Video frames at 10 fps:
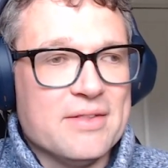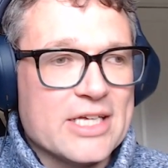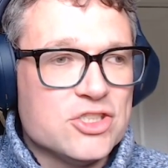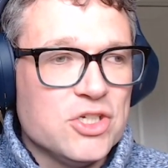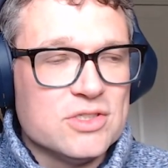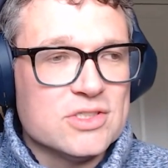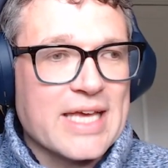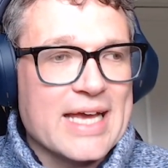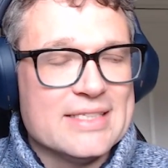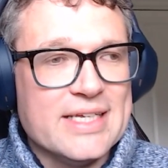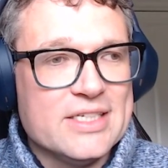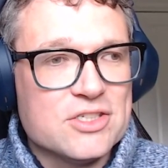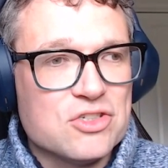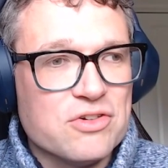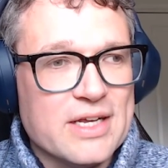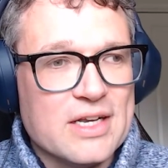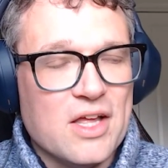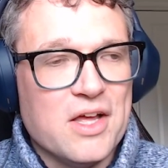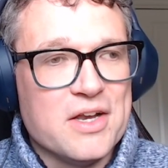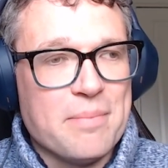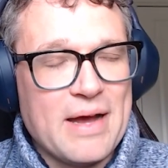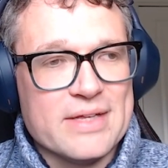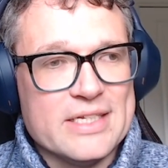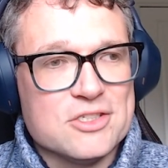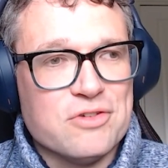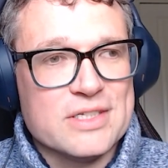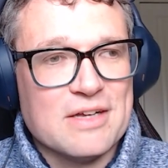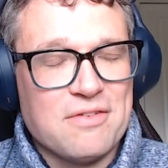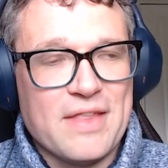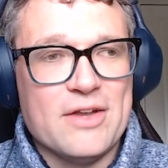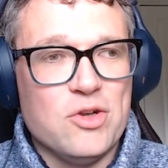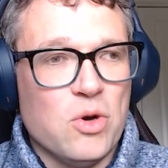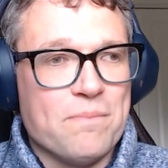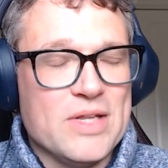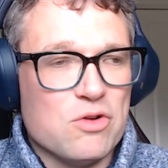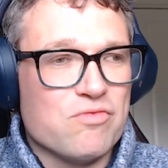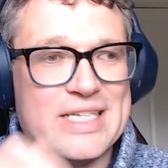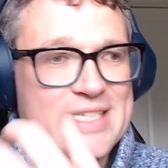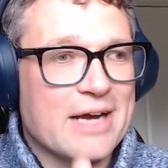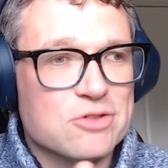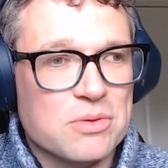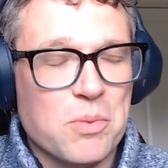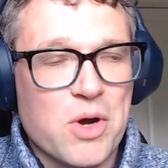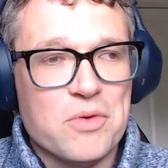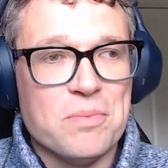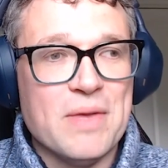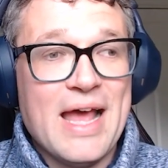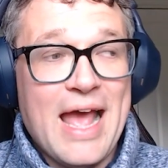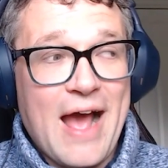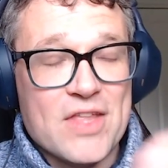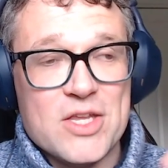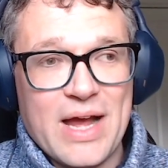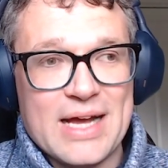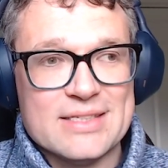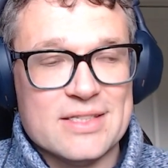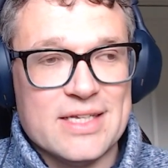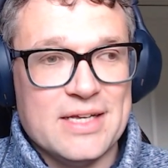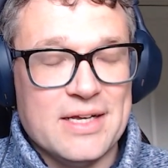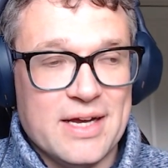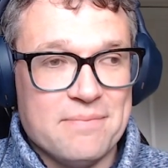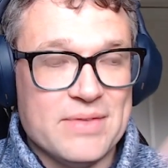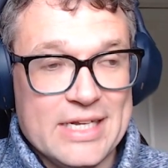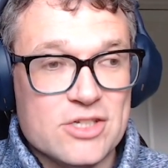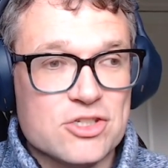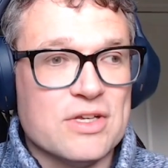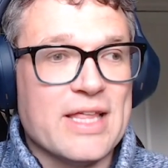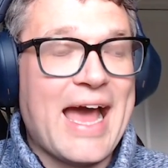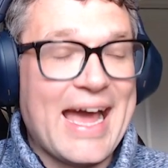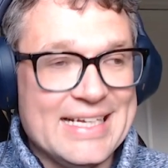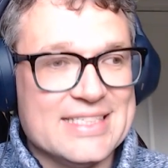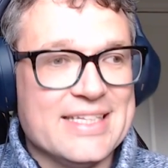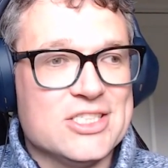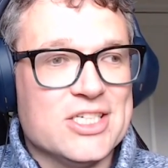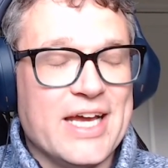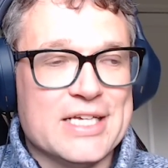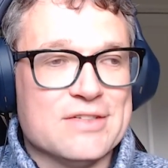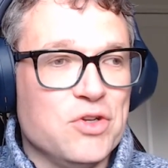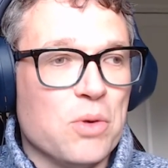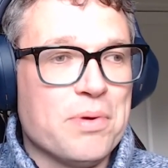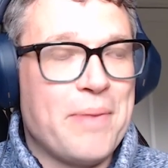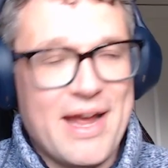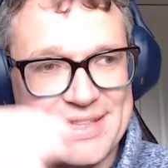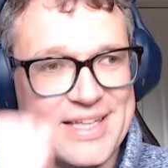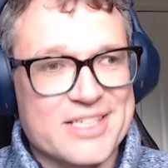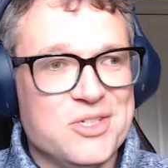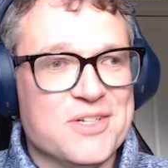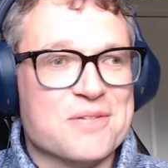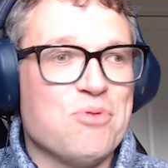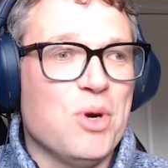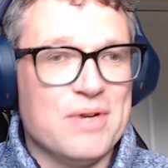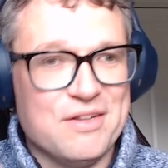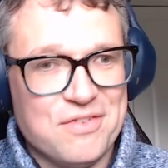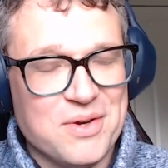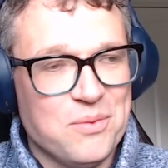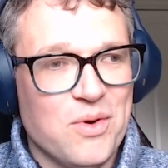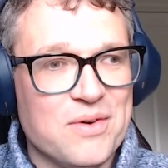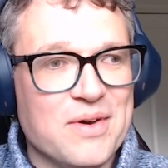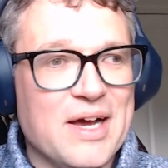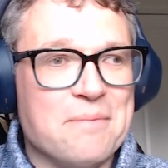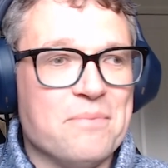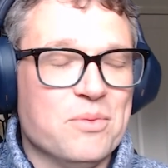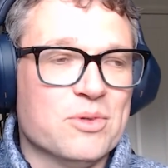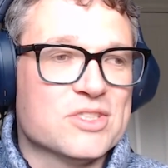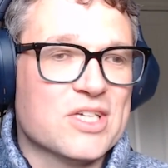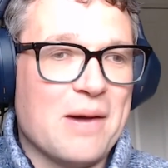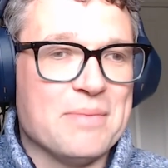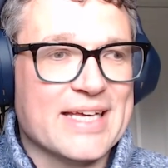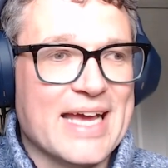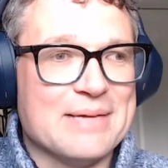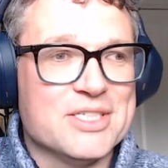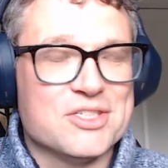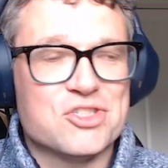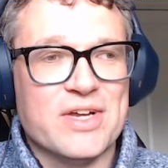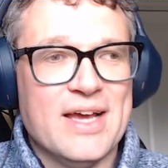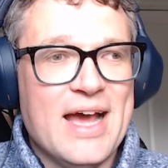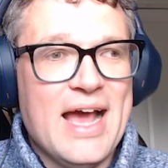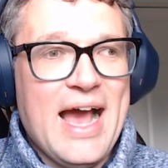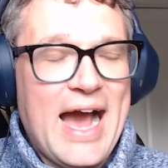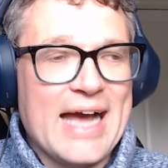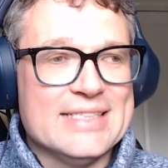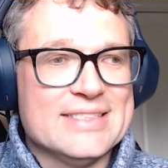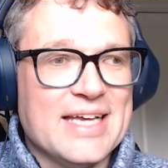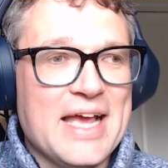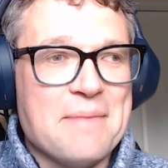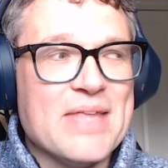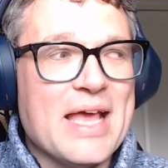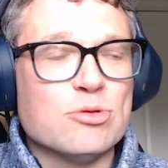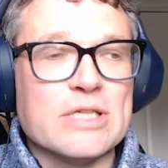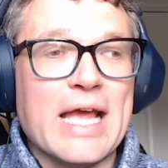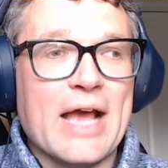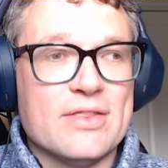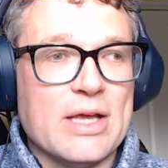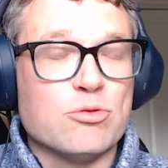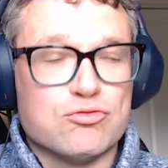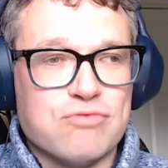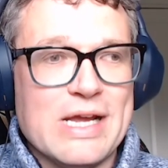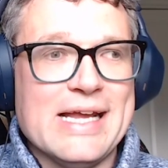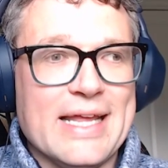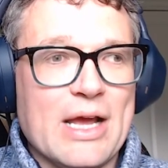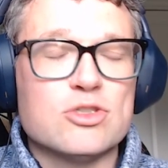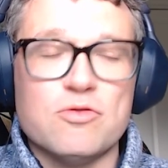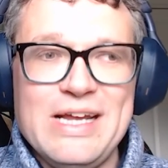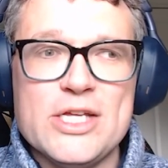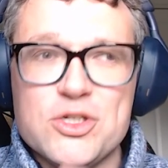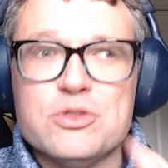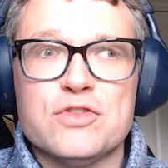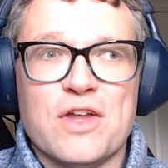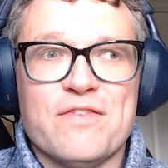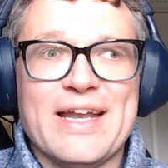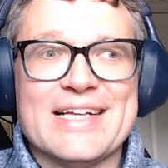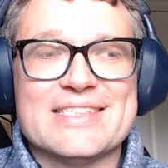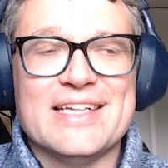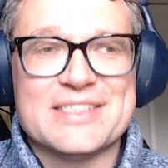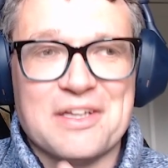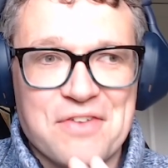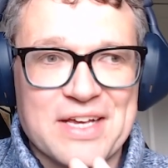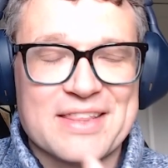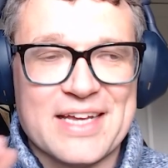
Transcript: students get into the industry and learn about the industry and stuff like that, and not reach out to them and work with them. And then you had the industry that hated the educators for not preparing their students properly for what was to come in the games industry. And it was a really useful event, actually, because I think